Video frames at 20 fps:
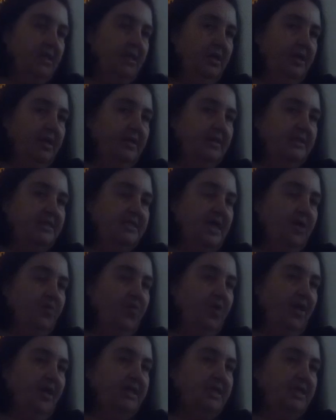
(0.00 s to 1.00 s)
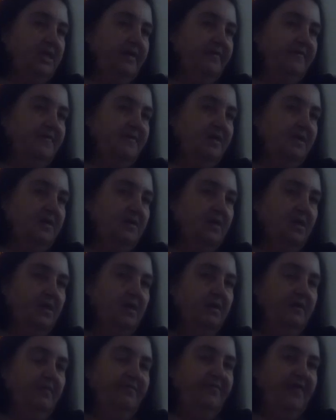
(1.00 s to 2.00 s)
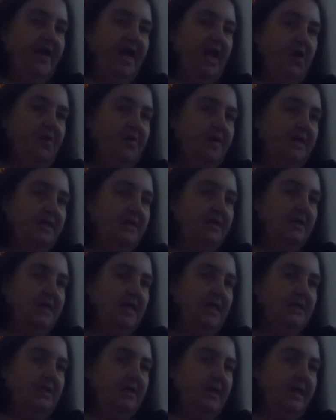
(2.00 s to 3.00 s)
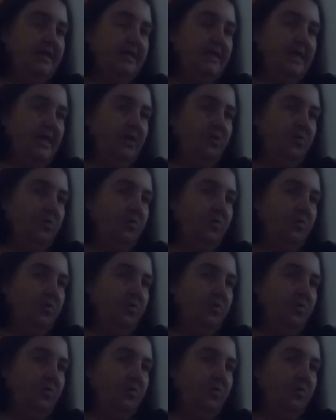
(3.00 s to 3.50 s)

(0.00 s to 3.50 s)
dead relatives and fairies and things like that,